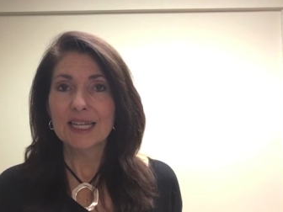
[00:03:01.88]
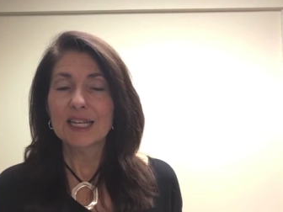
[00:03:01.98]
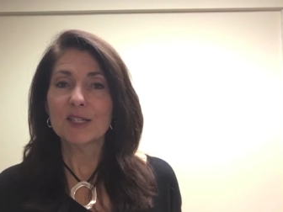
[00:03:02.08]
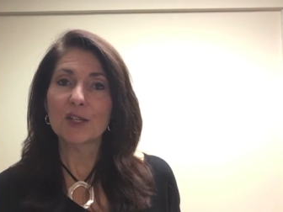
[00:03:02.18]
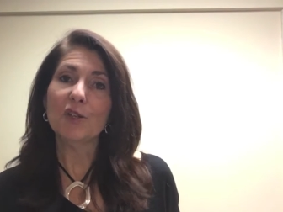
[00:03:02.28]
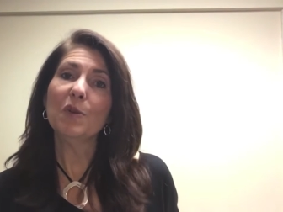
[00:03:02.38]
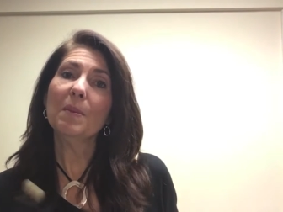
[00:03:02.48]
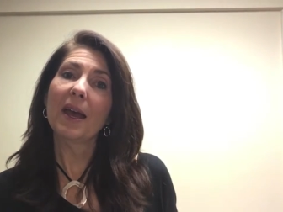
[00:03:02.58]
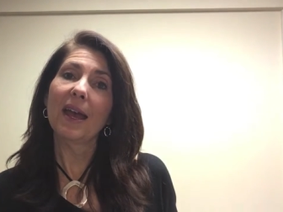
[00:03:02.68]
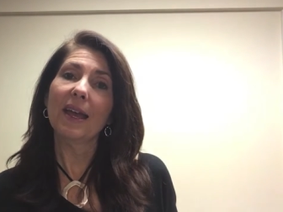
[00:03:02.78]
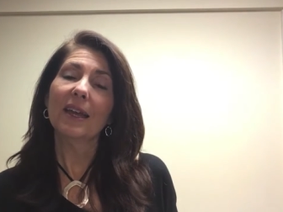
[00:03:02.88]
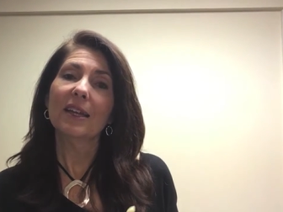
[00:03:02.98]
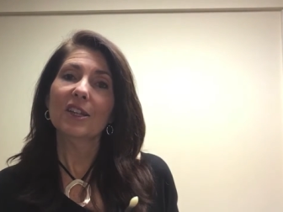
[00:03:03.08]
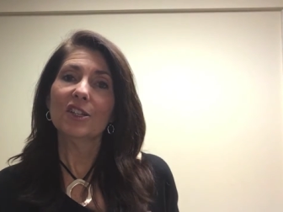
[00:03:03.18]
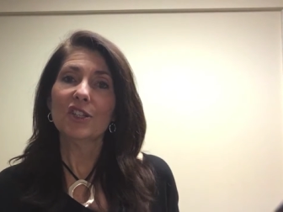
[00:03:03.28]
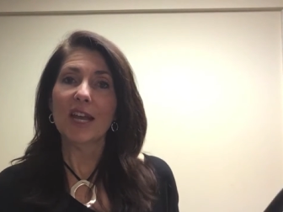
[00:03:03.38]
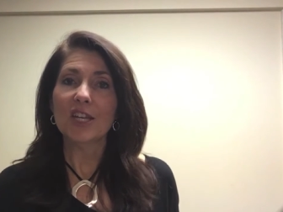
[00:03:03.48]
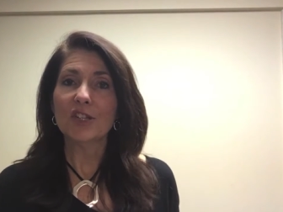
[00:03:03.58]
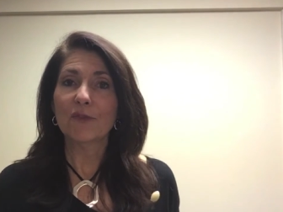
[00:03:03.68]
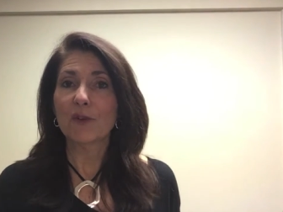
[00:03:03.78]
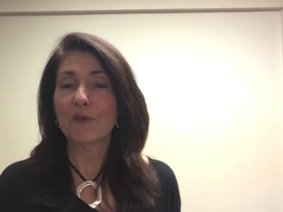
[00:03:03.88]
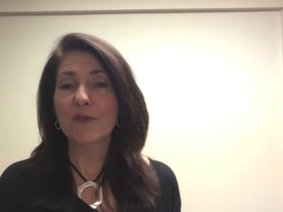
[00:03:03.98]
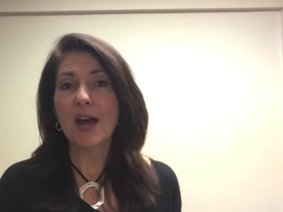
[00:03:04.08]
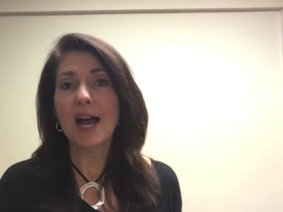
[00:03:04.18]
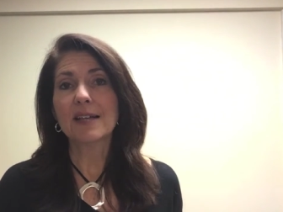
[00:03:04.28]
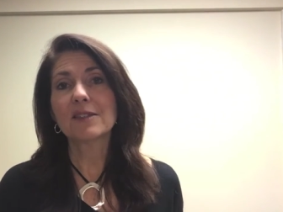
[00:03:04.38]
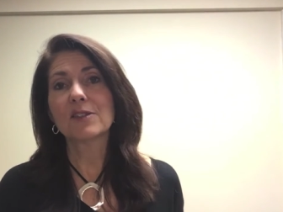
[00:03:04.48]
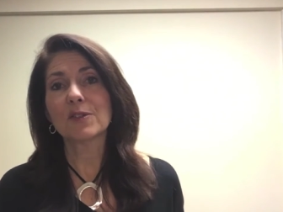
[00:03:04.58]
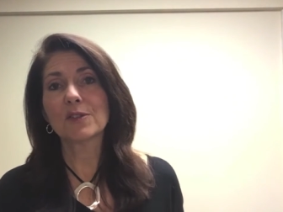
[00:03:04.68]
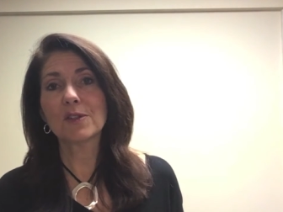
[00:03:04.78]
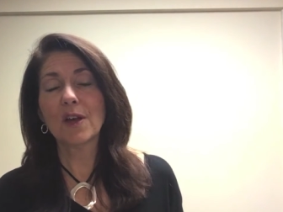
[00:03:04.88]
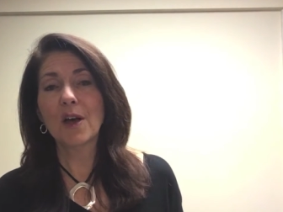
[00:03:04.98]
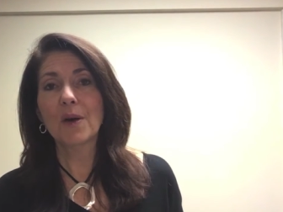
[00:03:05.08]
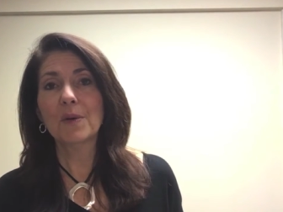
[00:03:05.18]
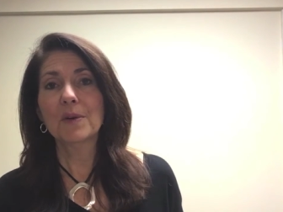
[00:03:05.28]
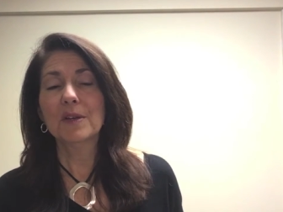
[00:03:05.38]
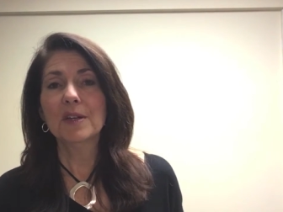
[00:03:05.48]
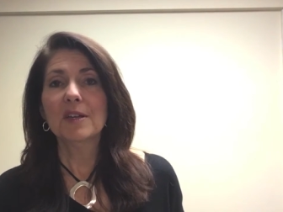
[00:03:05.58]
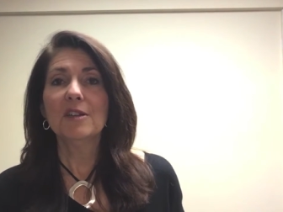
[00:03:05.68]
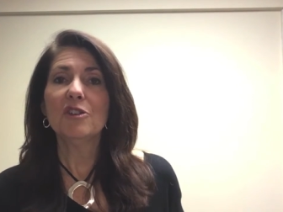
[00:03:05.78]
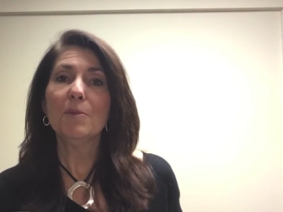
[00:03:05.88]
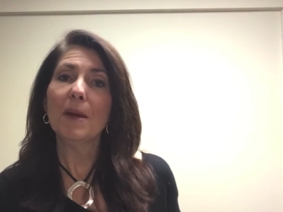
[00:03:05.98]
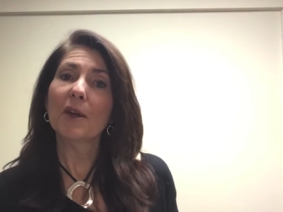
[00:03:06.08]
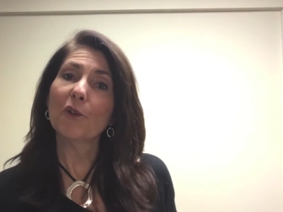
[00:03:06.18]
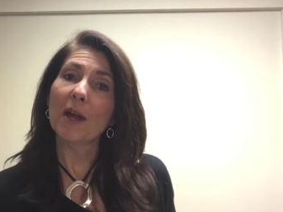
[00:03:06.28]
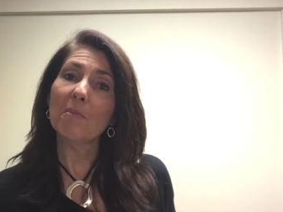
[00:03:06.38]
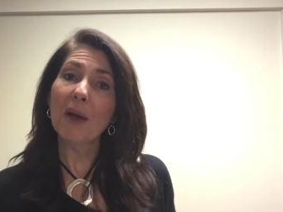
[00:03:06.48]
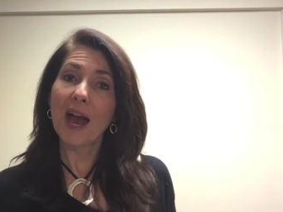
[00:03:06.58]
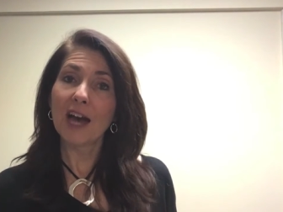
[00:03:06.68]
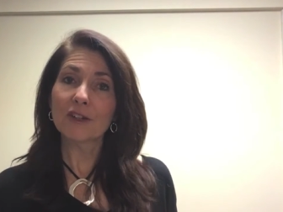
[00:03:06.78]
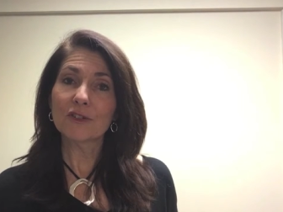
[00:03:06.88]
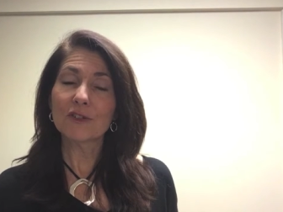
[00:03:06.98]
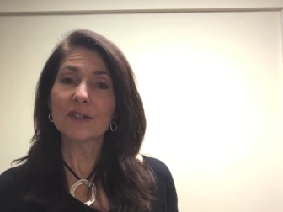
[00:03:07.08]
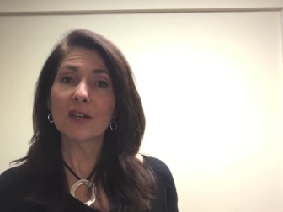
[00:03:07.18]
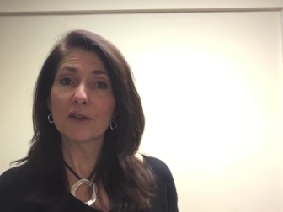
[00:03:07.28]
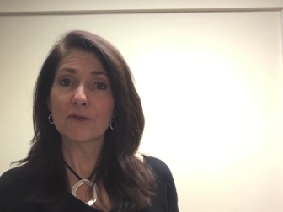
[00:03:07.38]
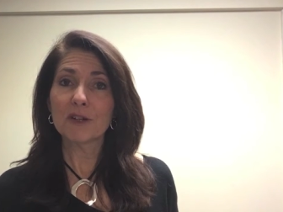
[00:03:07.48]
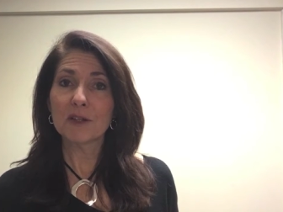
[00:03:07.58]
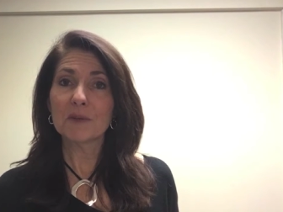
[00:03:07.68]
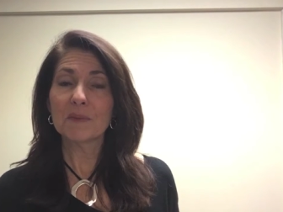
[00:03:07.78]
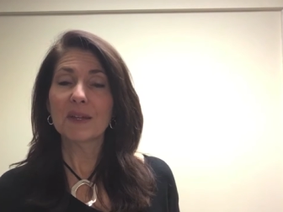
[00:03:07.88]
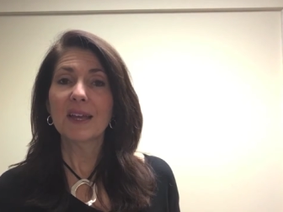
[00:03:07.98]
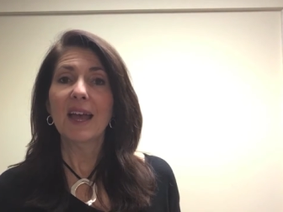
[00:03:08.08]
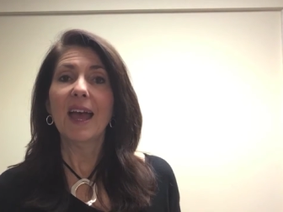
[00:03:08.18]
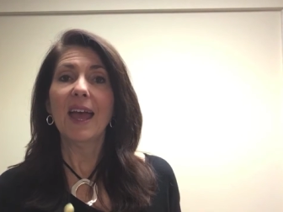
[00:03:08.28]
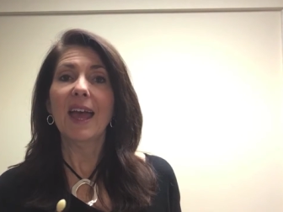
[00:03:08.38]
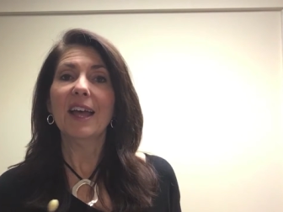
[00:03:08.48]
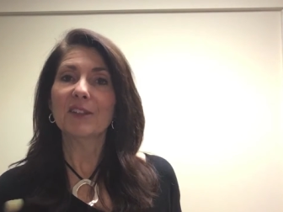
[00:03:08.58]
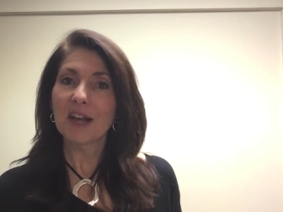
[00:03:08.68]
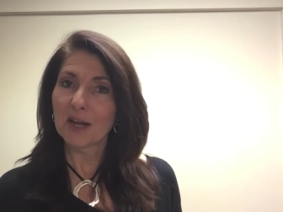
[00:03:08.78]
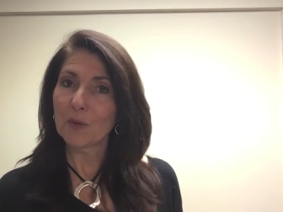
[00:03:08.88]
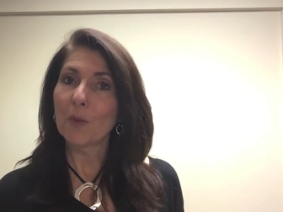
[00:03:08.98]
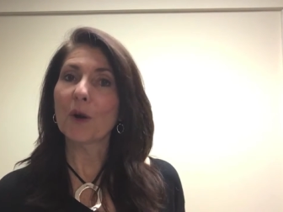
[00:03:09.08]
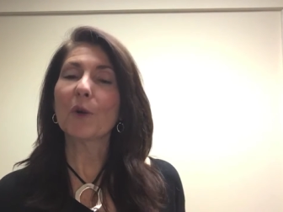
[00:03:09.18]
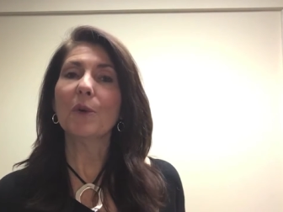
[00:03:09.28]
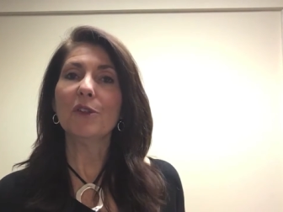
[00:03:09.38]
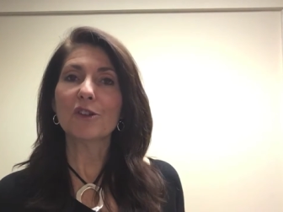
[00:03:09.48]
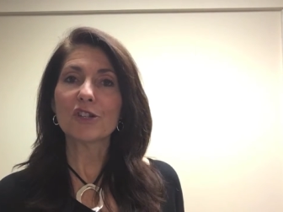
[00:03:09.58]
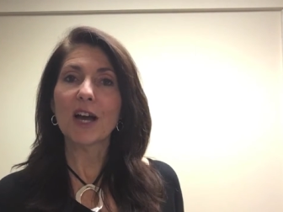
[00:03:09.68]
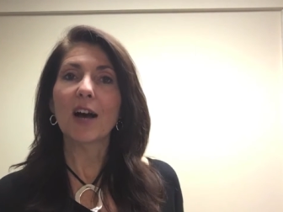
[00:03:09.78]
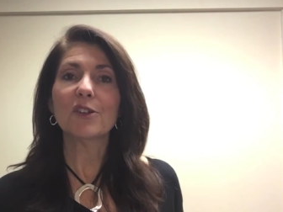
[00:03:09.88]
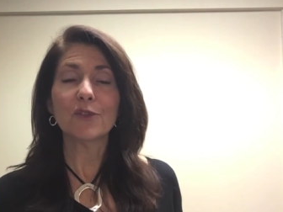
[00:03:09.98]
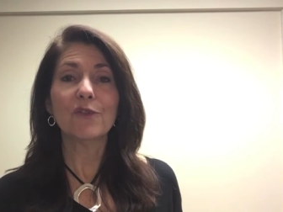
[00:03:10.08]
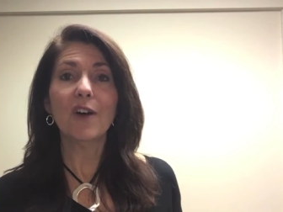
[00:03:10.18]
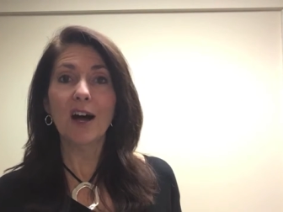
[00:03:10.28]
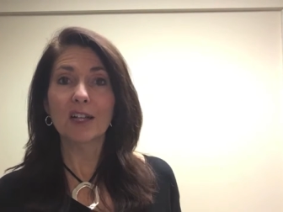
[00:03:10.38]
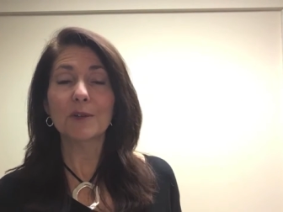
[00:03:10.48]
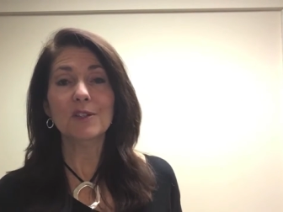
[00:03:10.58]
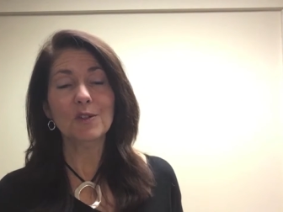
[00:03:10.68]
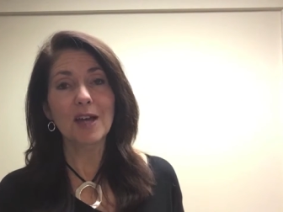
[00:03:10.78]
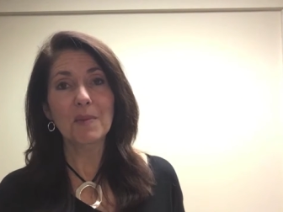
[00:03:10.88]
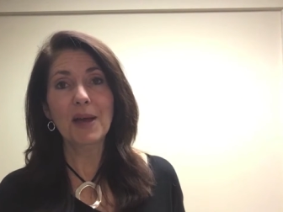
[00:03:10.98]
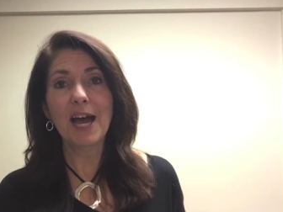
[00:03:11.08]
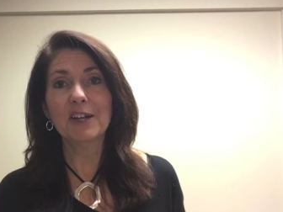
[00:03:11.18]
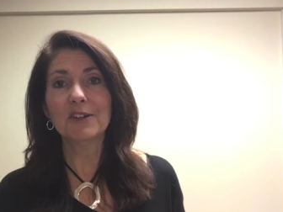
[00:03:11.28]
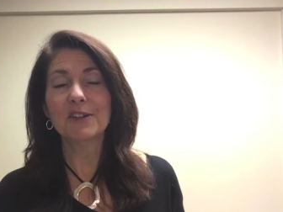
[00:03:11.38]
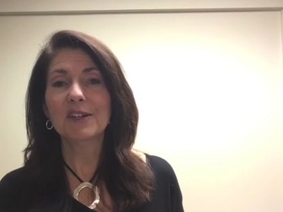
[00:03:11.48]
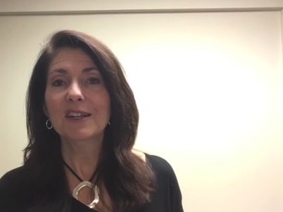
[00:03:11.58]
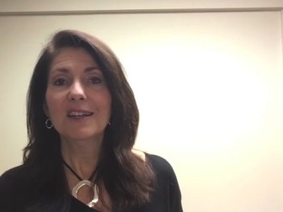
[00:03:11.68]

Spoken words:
So you may change it from fast to slow. You may create patterns of rhythm and kind of work with your child to follow and do that pattern.